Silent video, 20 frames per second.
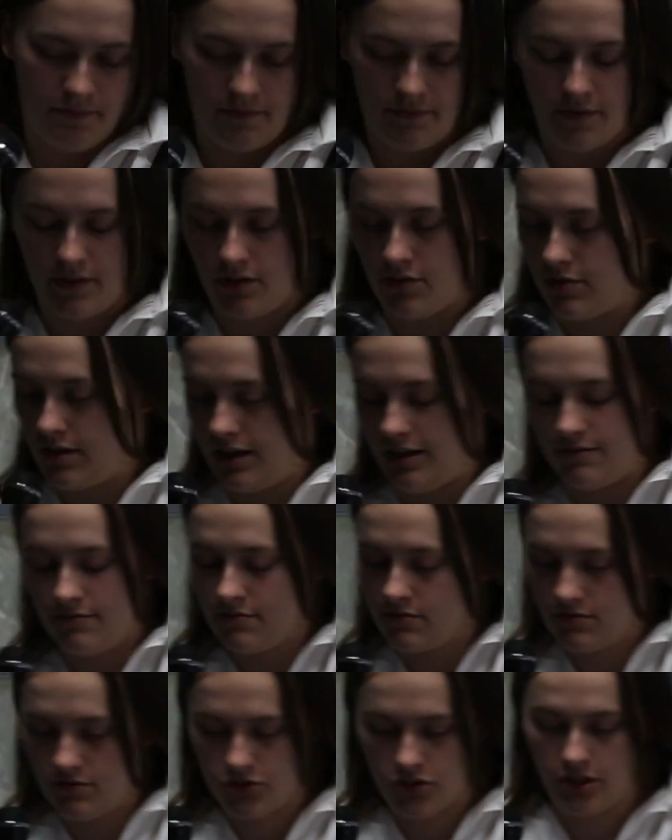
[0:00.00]
okay,
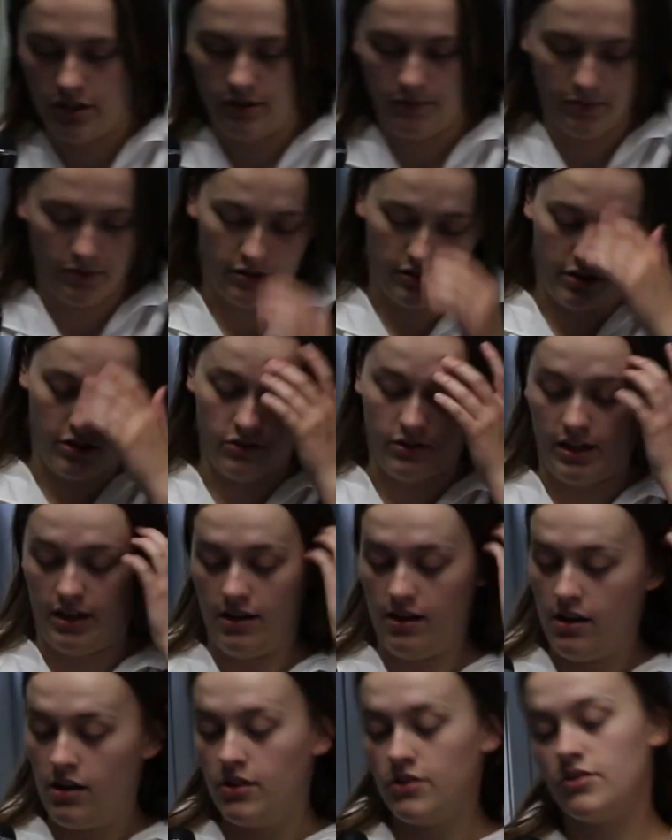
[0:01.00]
shut up, Brooke. Okay,
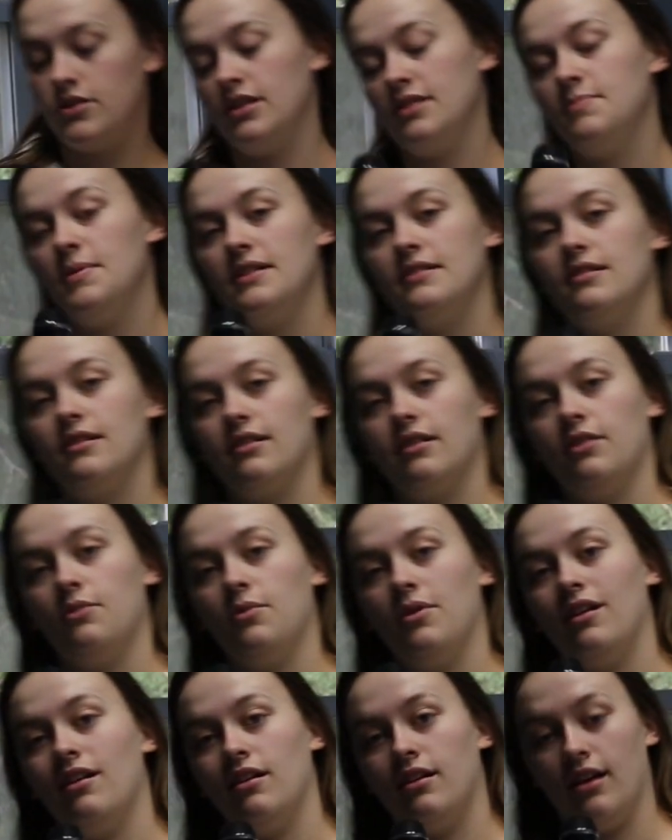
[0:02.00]
so that's basically what
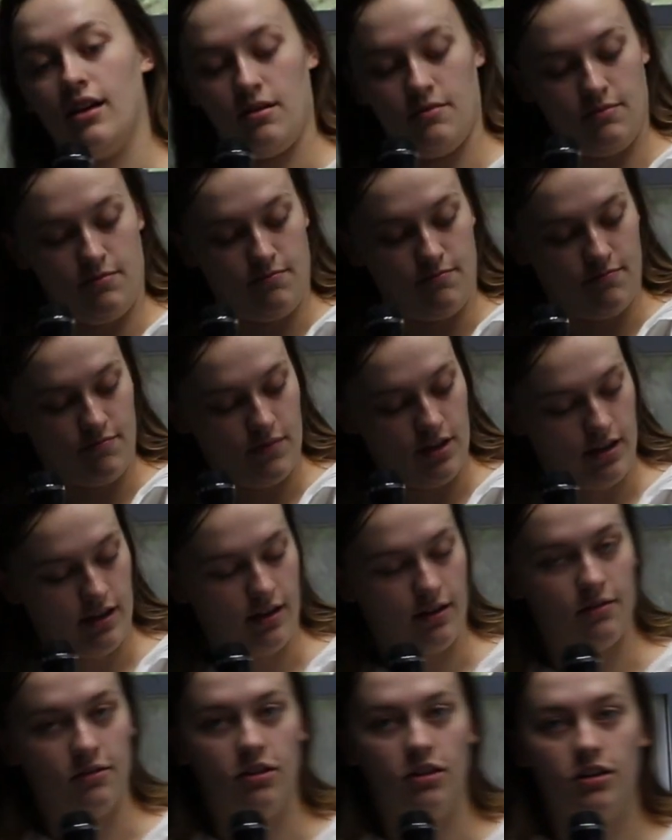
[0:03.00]
I gotta
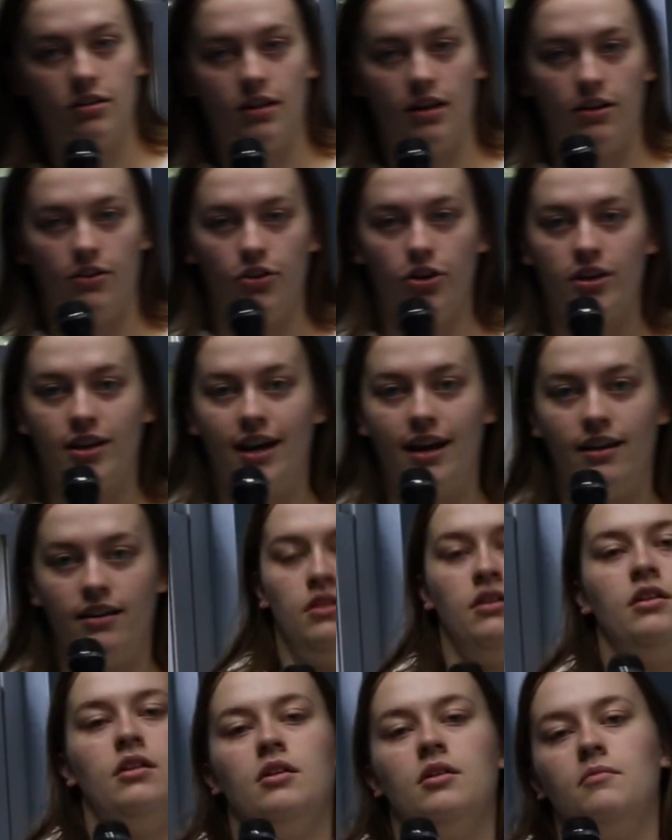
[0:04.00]
look at,
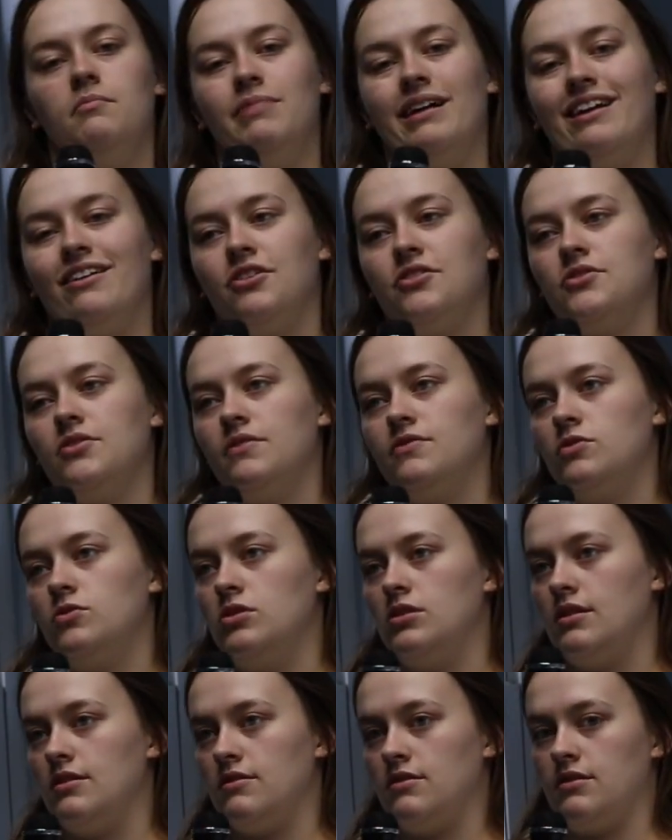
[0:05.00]
but I also have to
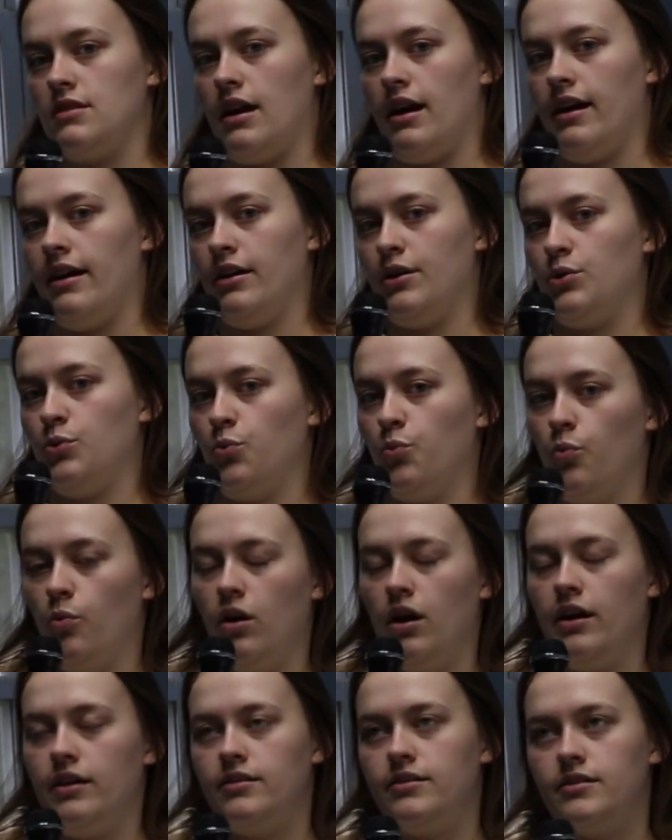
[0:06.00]
decide
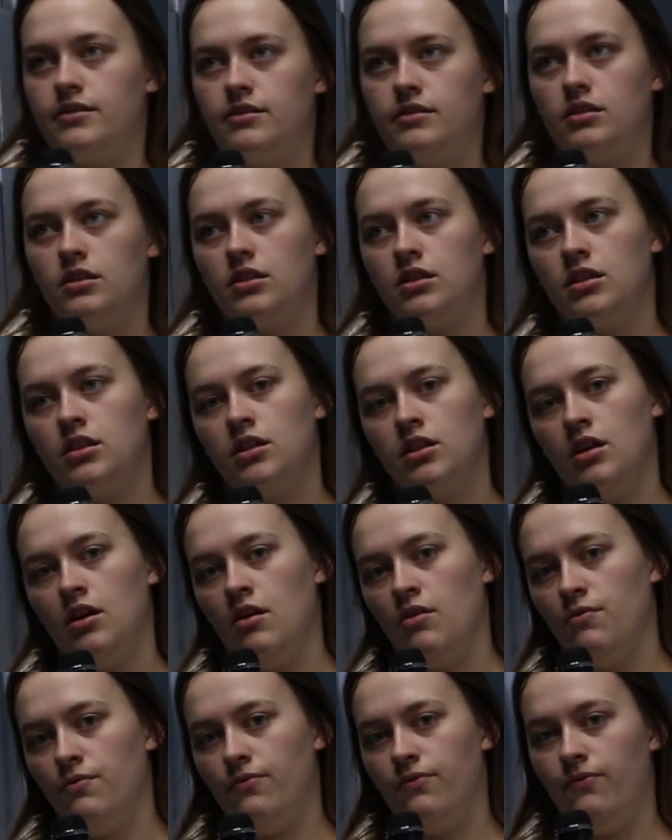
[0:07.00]
what
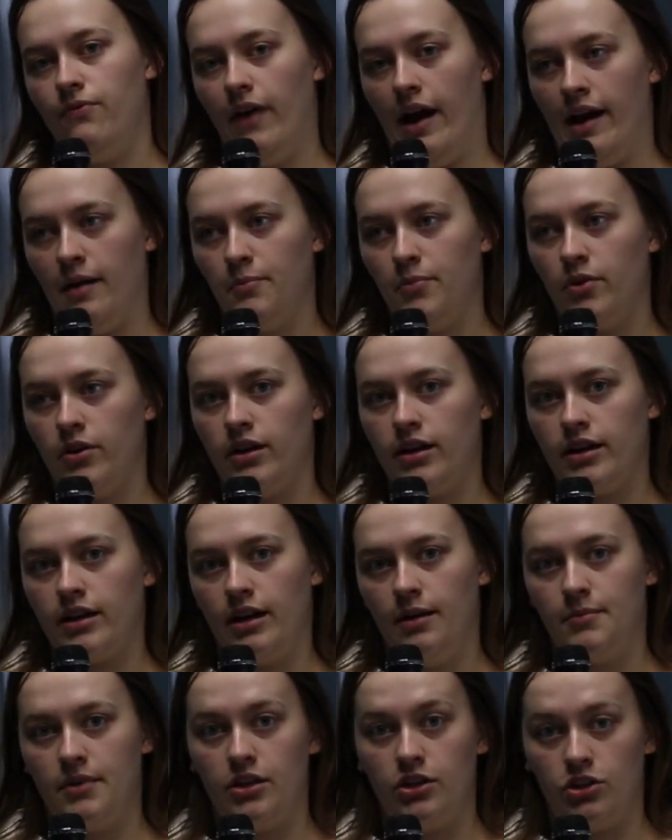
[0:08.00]
fabric I'm
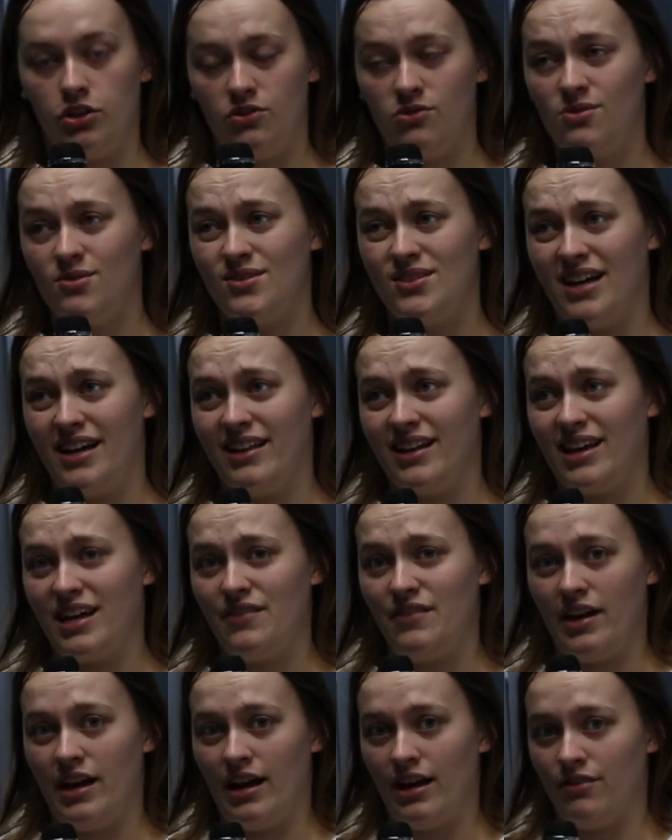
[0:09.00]
gonna use. I think I have a
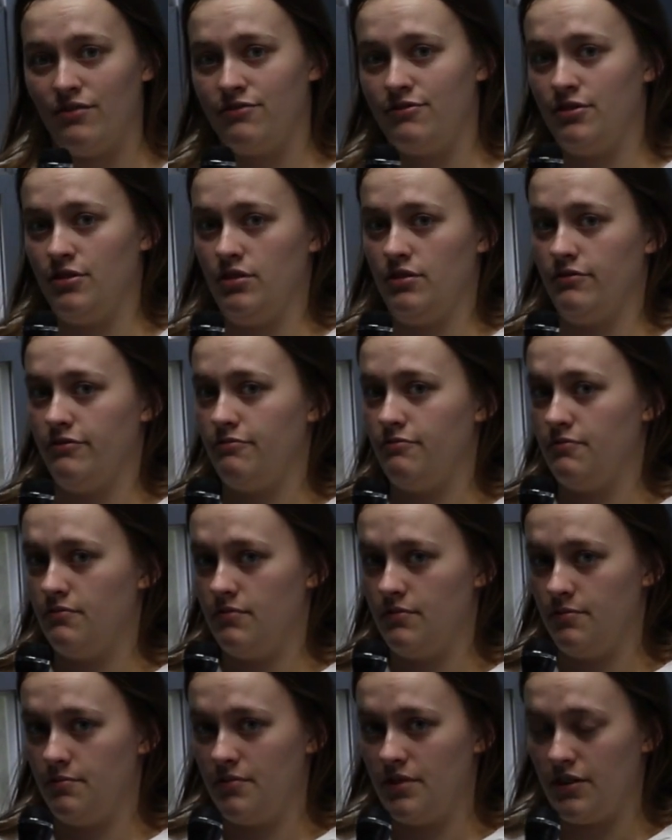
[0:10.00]
handful of
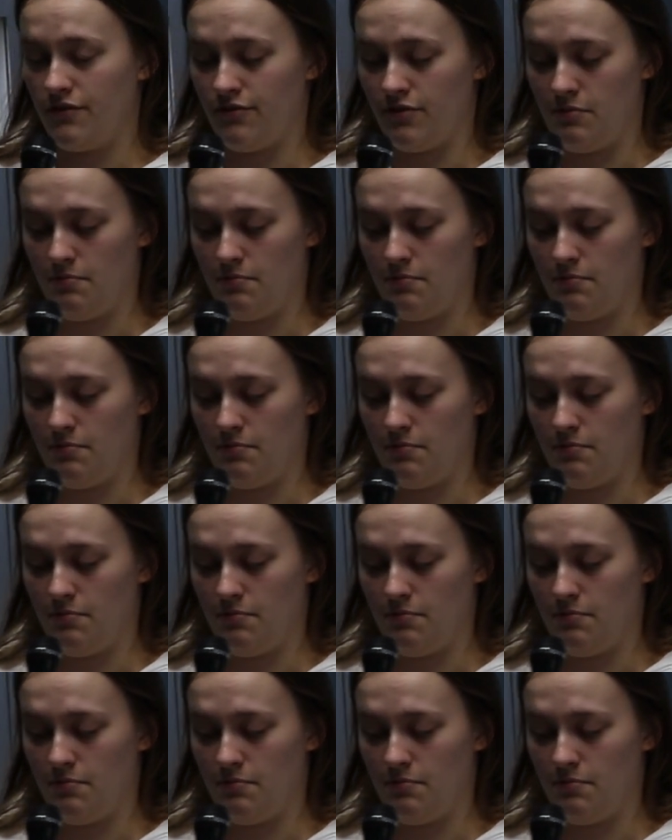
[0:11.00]
different